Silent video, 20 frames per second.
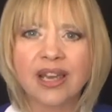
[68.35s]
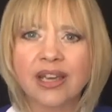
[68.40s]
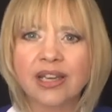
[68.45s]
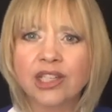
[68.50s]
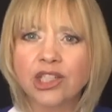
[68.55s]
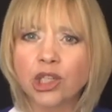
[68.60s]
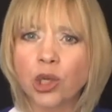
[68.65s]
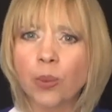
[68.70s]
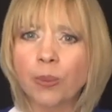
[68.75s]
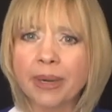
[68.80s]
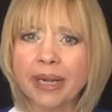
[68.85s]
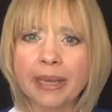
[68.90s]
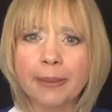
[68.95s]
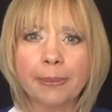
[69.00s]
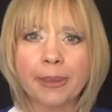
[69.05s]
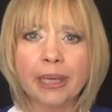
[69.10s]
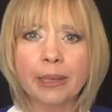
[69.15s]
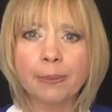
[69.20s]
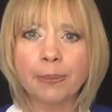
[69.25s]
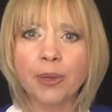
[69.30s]
So many
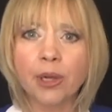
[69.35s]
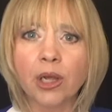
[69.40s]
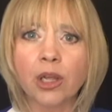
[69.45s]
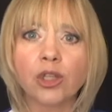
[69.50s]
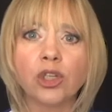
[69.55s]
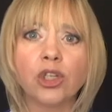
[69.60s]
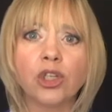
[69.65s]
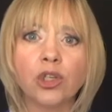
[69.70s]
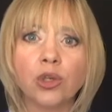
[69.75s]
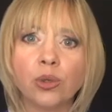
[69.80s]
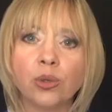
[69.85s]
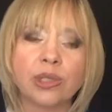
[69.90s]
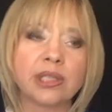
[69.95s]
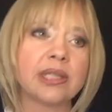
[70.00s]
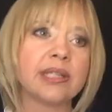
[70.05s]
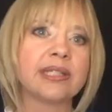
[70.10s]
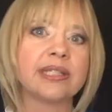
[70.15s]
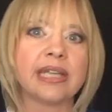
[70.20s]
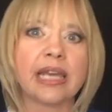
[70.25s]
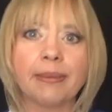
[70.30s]
people use
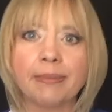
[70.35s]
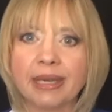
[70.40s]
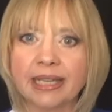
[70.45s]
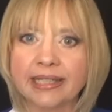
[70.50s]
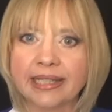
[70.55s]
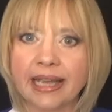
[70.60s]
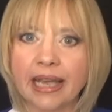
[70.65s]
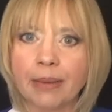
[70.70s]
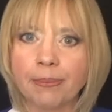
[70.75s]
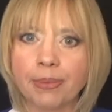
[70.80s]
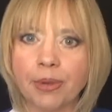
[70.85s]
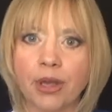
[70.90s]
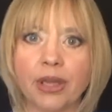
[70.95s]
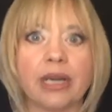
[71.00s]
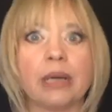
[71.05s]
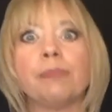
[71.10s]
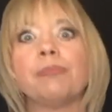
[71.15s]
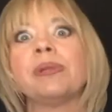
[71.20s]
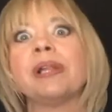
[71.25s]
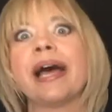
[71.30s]
the same example and
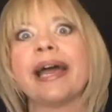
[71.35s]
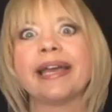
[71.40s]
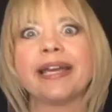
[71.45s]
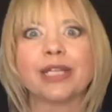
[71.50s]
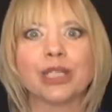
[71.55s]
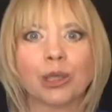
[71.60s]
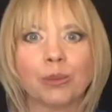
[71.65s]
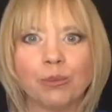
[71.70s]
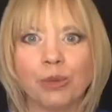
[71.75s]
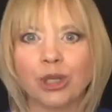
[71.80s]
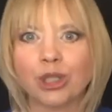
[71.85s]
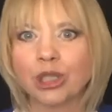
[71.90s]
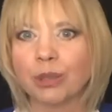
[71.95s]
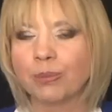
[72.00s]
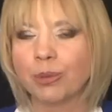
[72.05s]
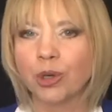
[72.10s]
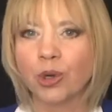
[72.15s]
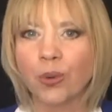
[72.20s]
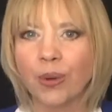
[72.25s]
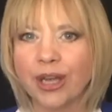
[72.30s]
apply it to
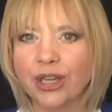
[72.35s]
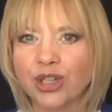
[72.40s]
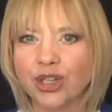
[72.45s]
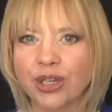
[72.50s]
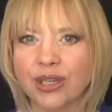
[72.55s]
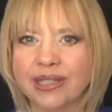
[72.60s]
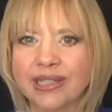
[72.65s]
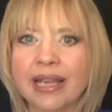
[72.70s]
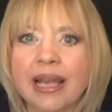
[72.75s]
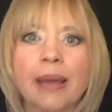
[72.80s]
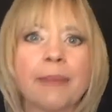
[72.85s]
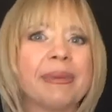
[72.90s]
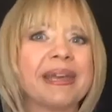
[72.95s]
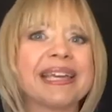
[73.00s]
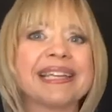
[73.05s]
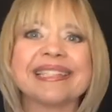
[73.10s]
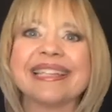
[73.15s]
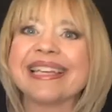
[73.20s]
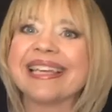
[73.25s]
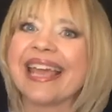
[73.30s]
multiple questions
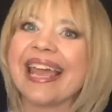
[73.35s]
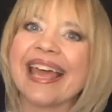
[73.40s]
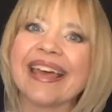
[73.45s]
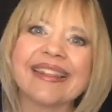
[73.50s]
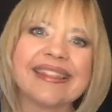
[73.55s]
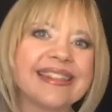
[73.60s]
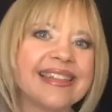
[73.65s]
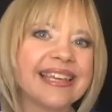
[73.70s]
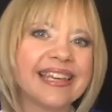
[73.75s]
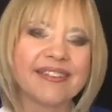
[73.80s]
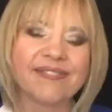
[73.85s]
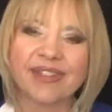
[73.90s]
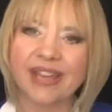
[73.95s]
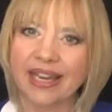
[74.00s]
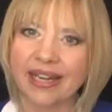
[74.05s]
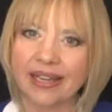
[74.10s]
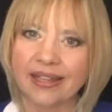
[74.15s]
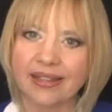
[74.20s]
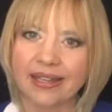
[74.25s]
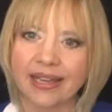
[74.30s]
because they can't think of
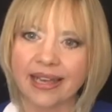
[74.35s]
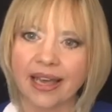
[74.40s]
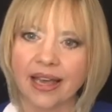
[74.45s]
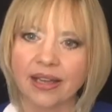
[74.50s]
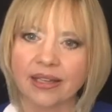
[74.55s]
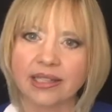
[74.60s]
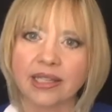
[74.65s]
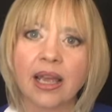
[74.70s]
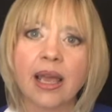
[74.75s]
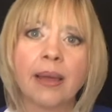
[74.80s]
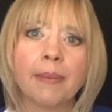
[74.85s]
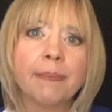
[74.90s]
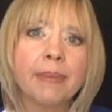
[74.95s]
anything else.